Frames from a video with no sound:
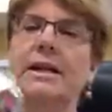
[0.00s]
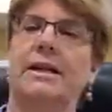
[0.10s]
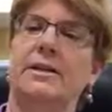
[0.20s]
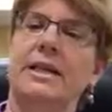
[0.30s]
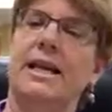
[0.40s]

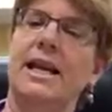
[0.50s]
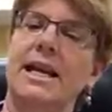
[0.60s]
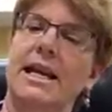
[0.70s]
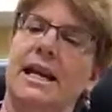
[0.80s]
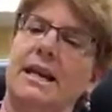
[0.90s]
Here's a
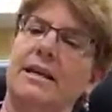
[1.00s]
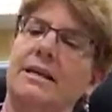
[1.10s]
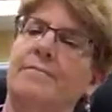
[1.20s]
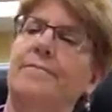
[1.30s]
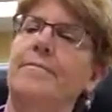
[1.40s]
can.
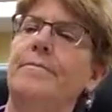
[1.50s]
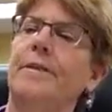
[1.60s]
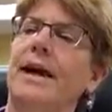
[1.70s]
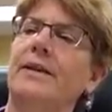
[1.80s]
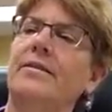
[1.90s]

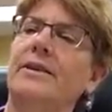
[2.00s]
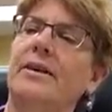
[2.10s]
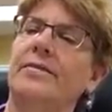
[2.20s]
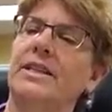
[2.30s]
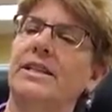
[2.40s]
I don't know
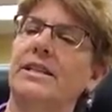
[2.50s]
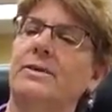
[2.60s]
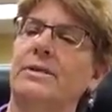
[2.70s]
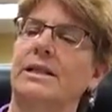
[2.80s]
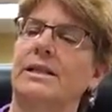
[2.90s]
if this
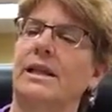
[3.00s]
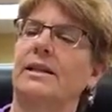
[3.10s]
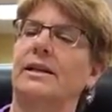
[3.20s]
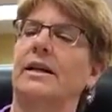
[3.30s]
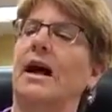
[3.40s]
is
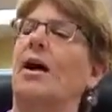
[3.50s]
recycling.